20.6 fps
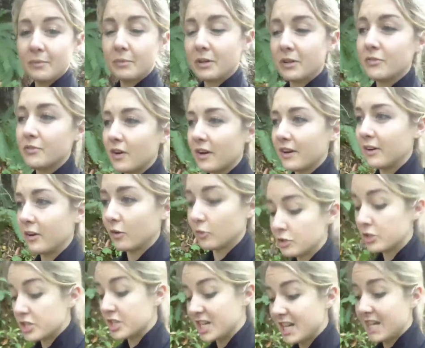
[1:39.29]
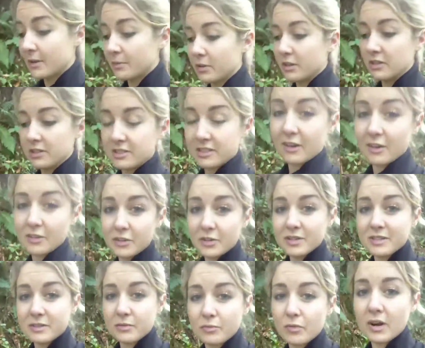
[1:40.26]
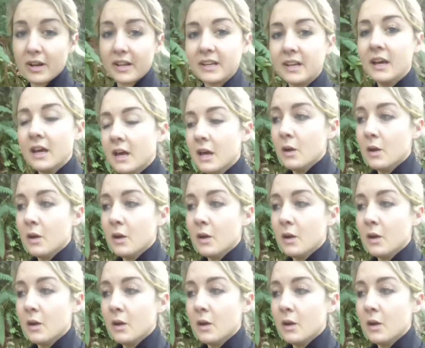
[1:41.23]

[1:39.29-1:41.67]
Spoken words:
I'm going to find an Ultra G. I'm going to start doing some running,